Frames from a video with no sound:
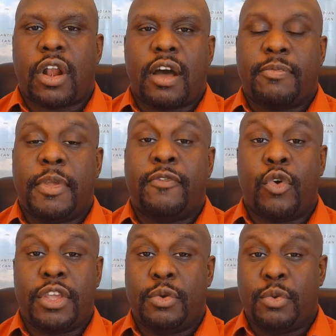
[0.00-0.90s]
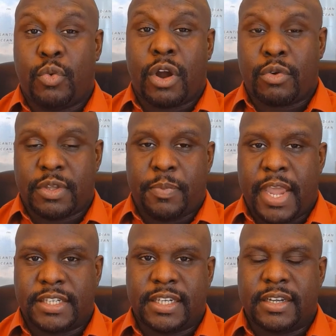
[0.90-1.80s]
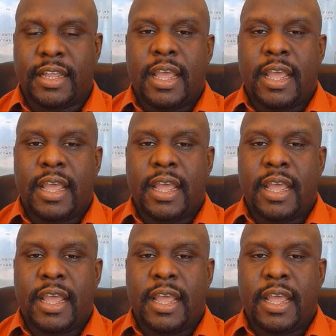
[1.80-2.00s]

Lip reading: off, before you work with a patient,